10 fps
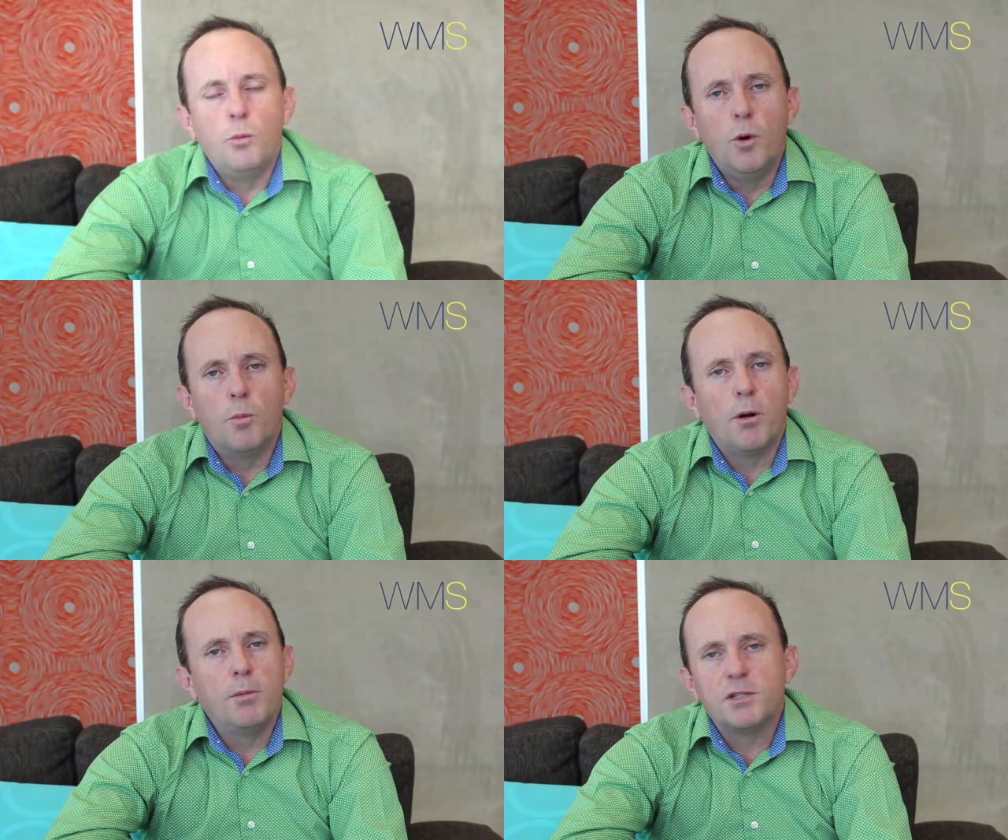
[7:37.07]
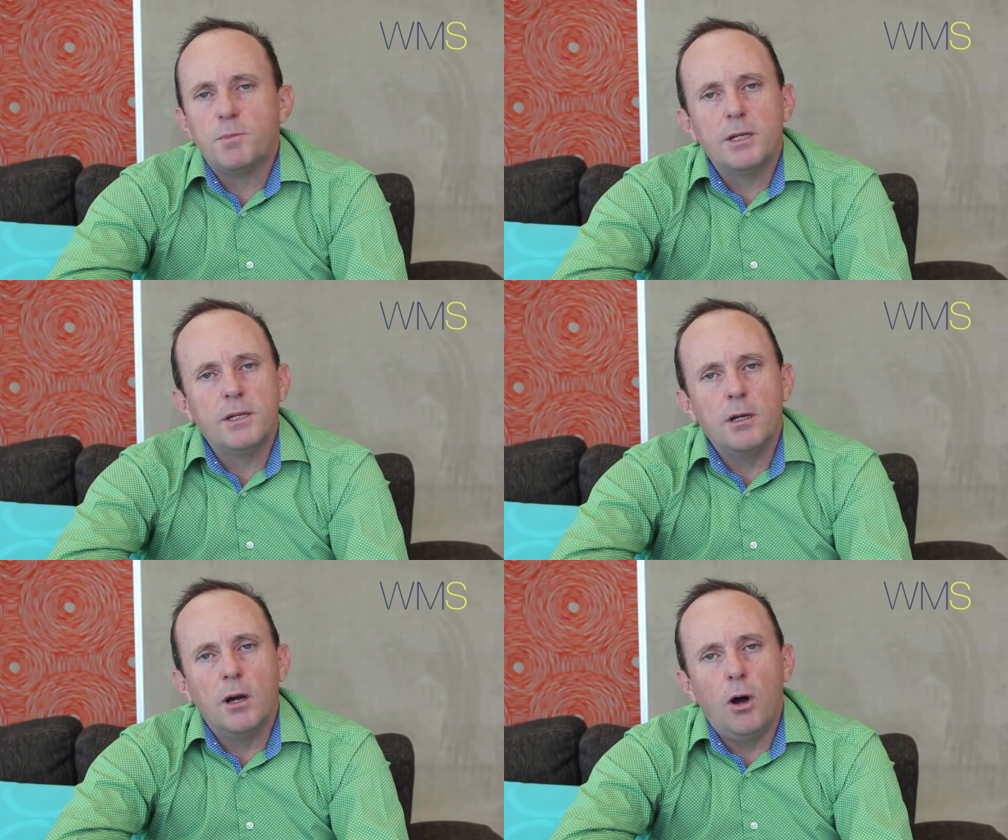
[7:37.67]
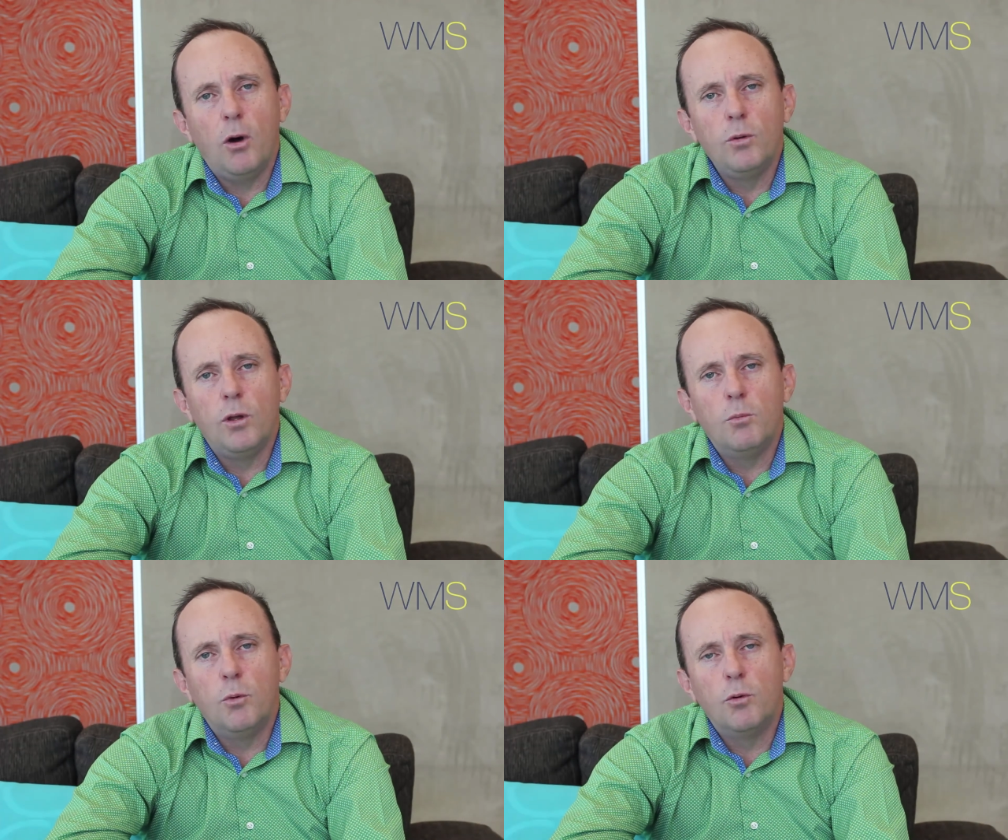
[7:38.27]
We were probably expecting a whole
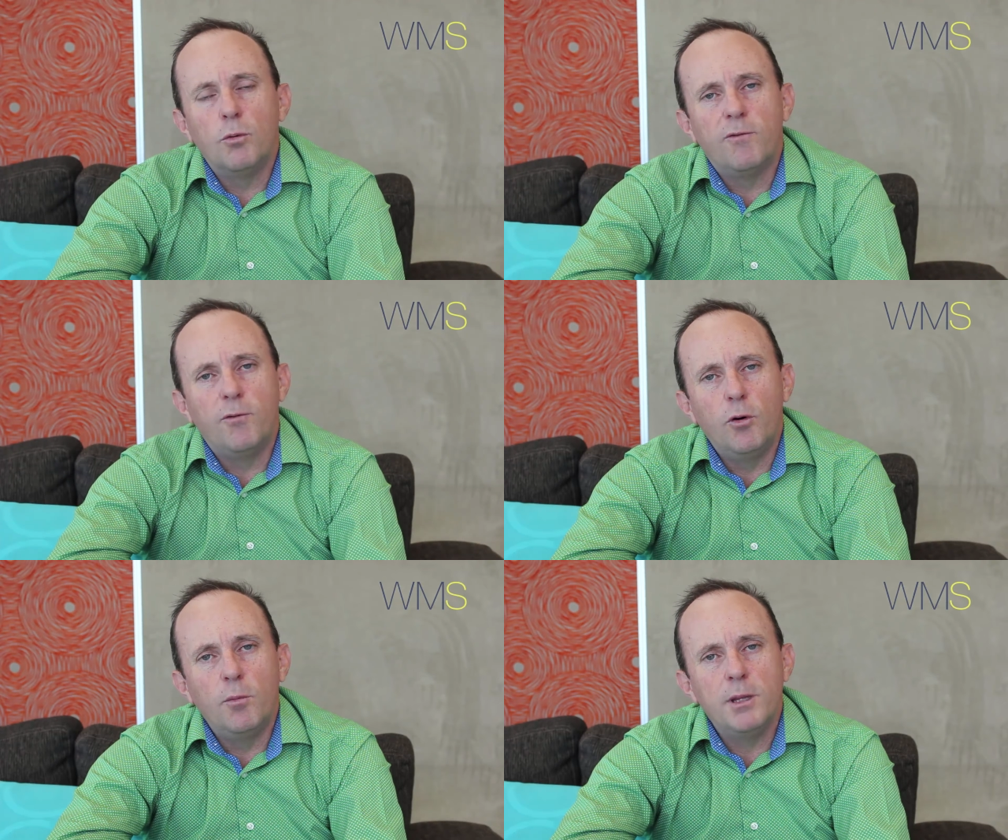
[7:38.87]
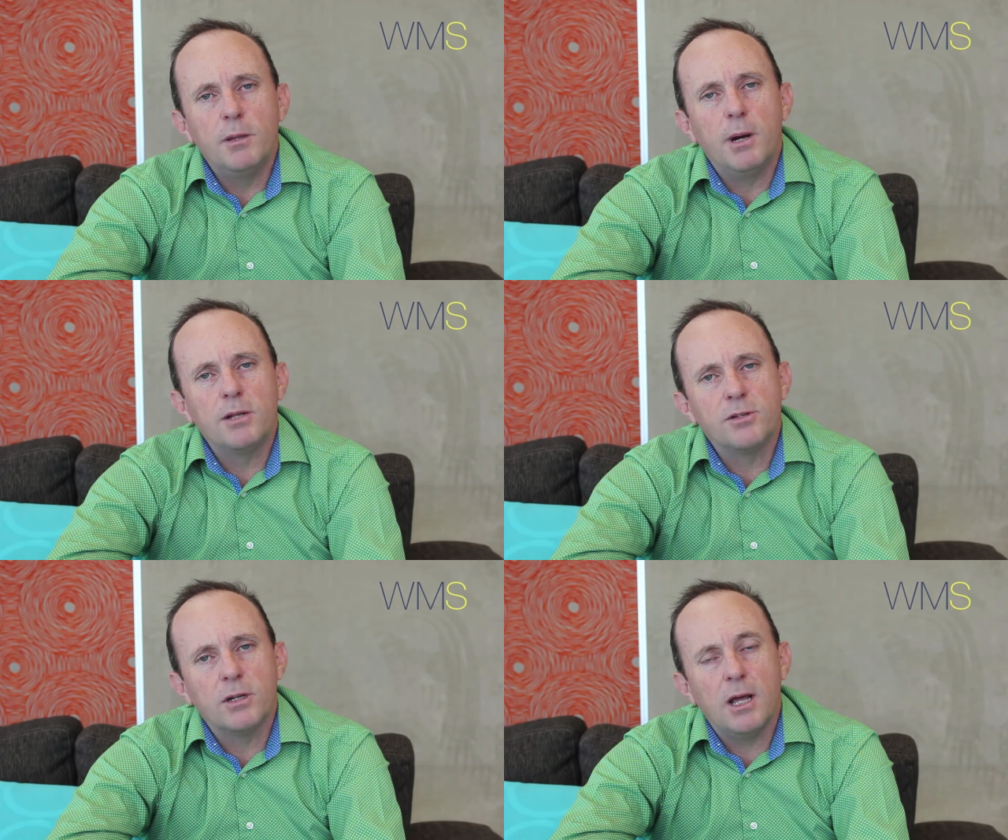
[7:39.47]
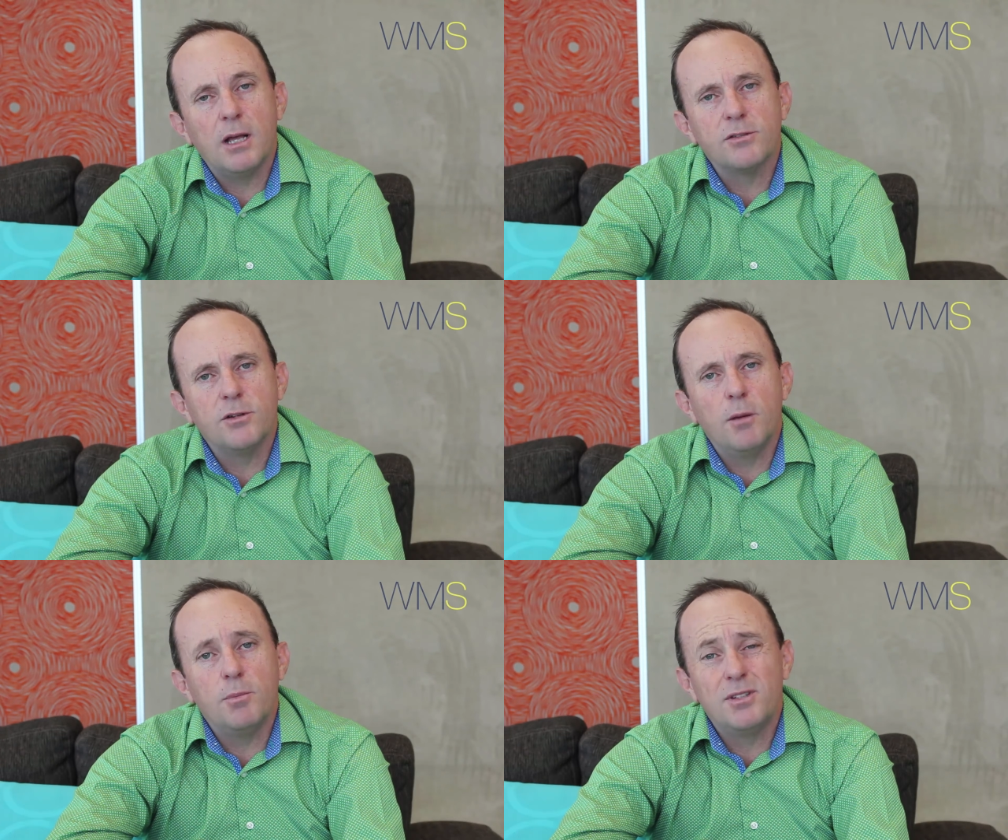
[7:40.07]
lot more reform in the budget last
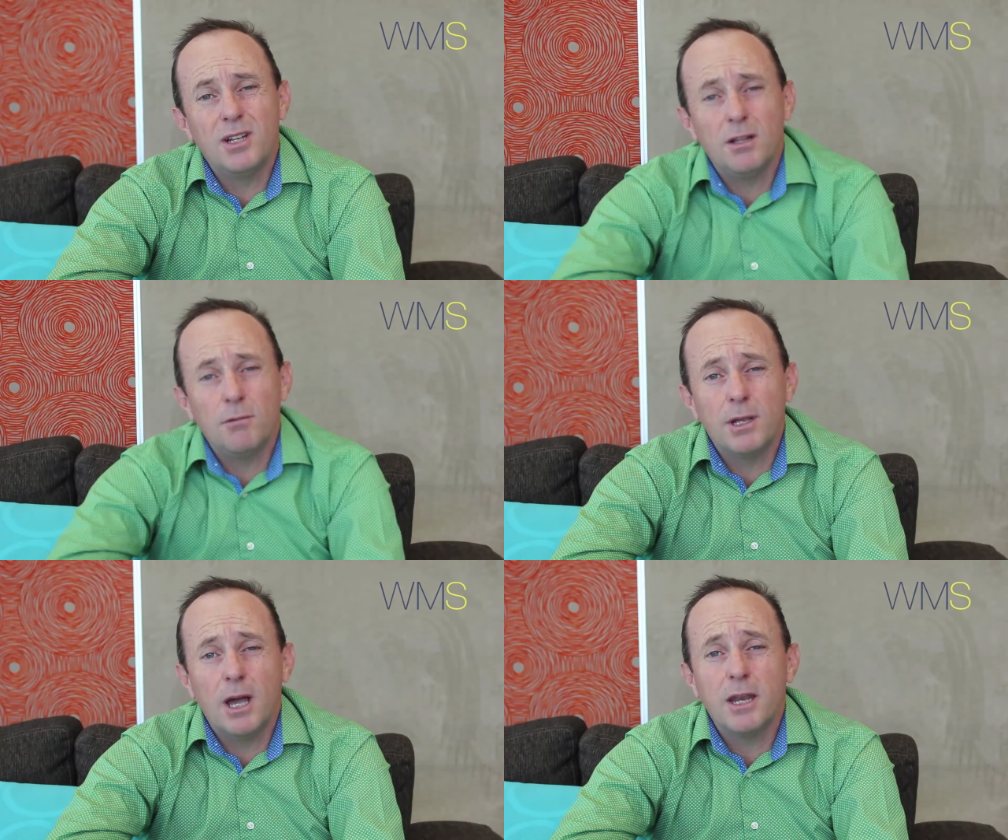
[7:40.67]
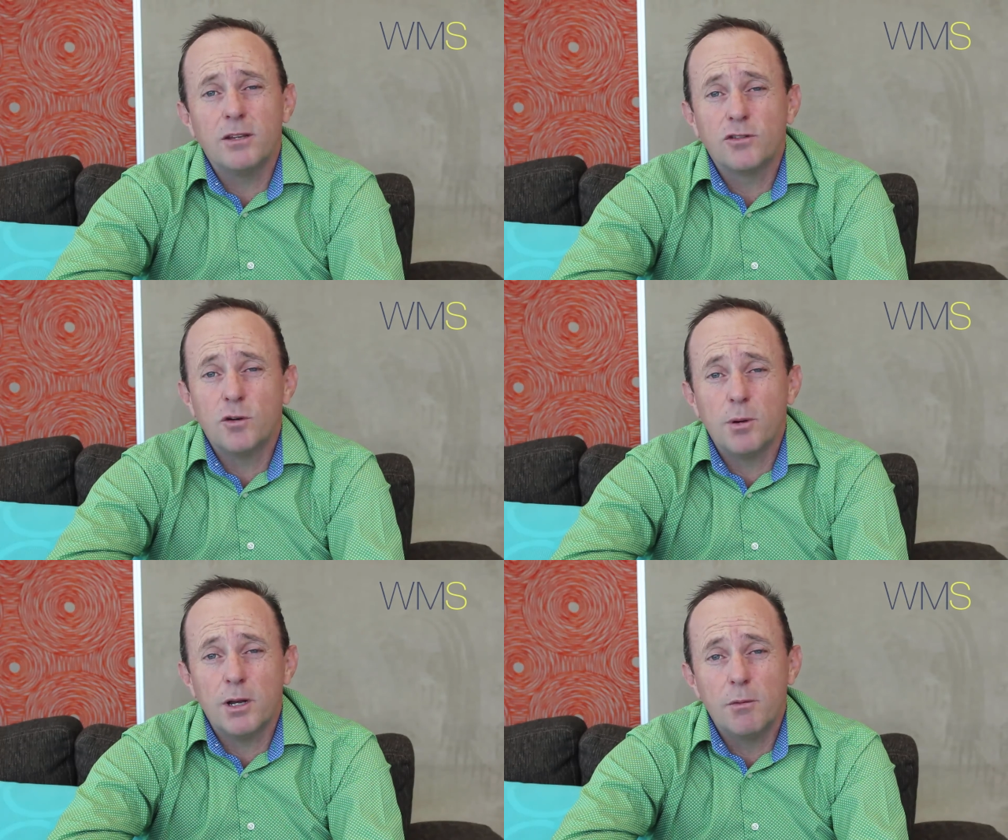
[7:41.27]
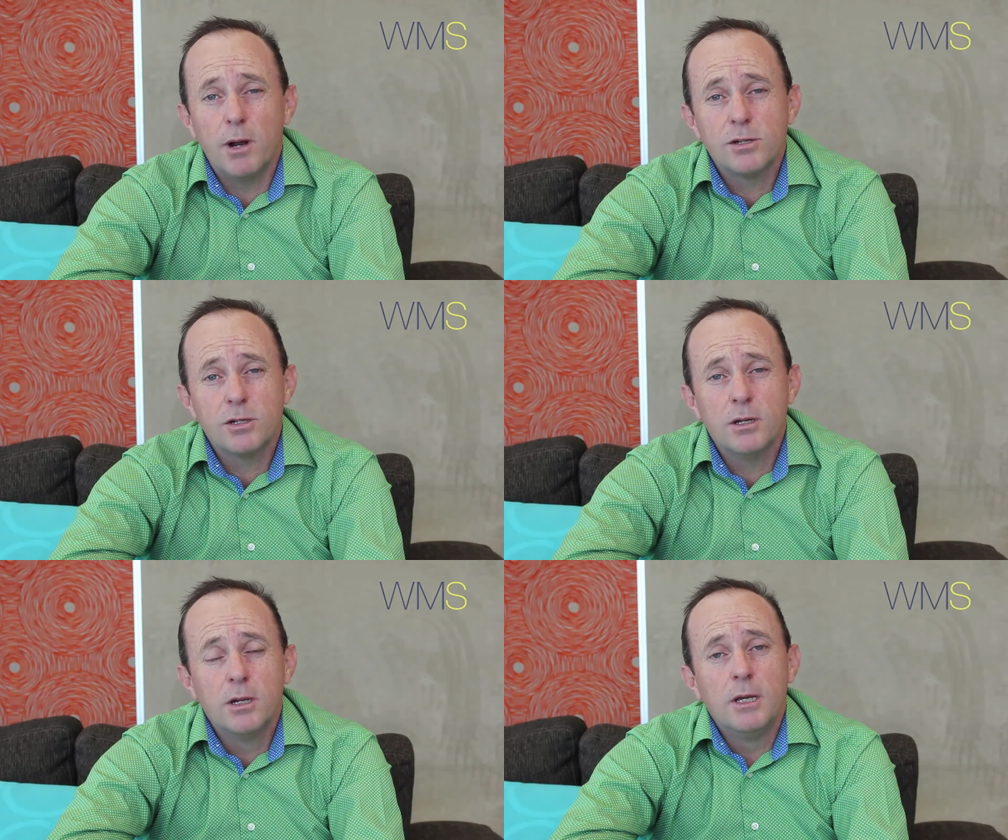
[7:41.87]
night, particularly regarding
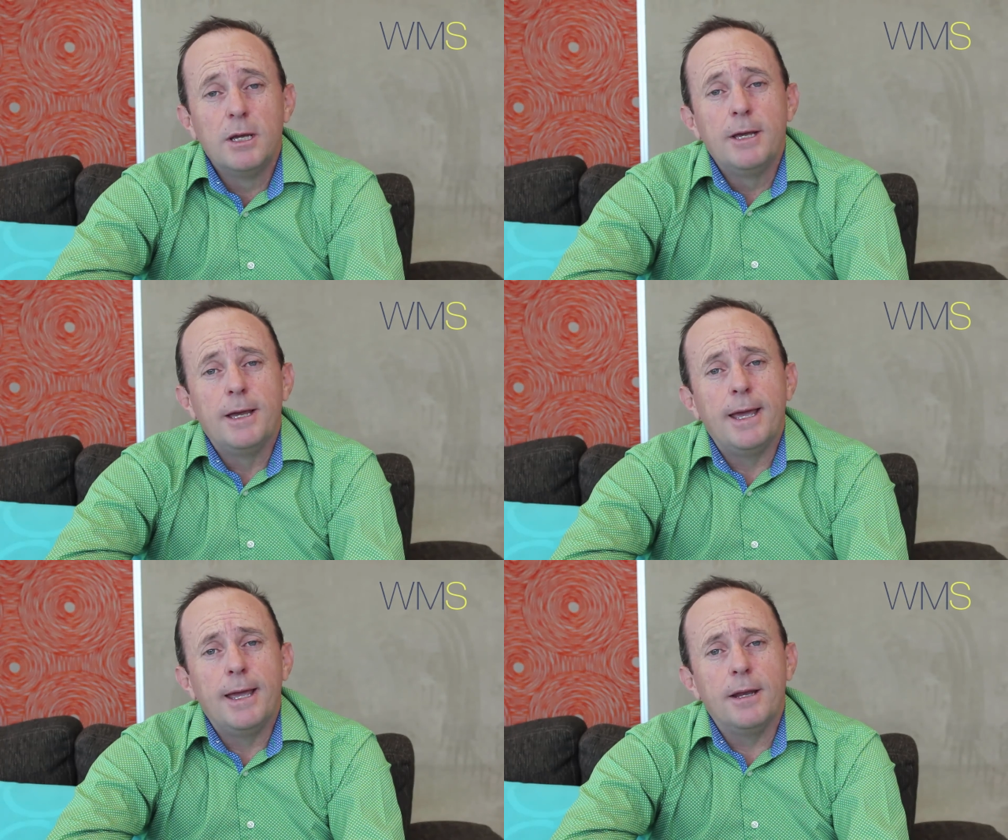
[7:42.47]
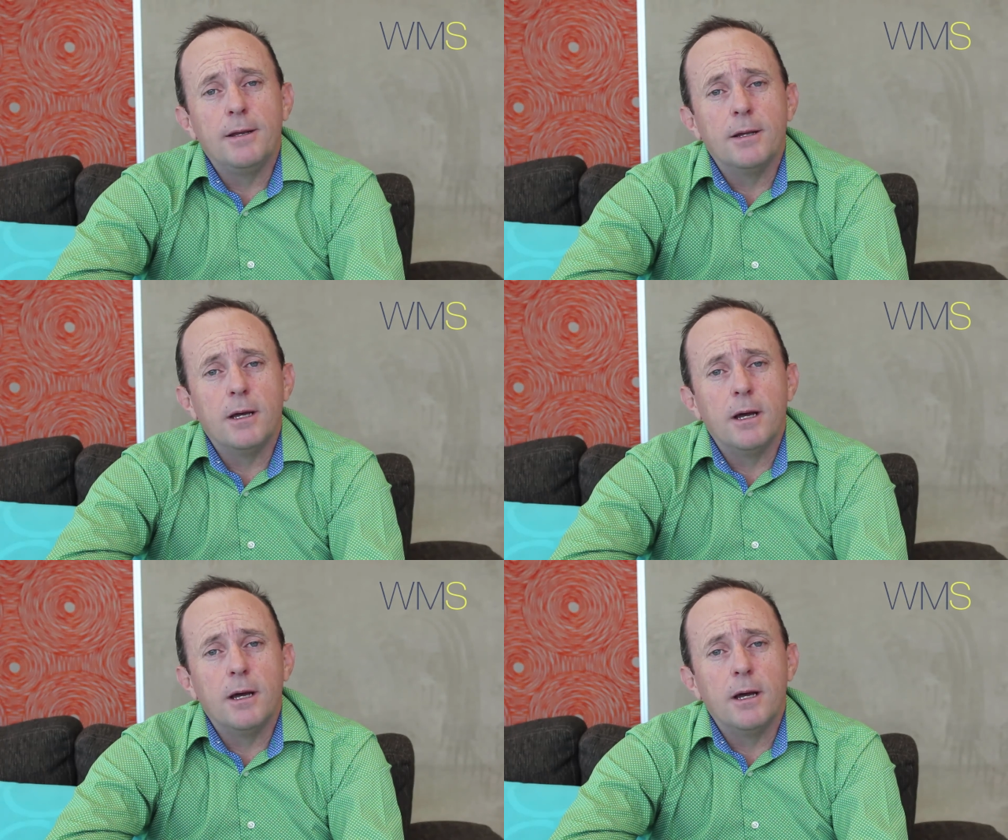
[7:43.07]
superannuation, and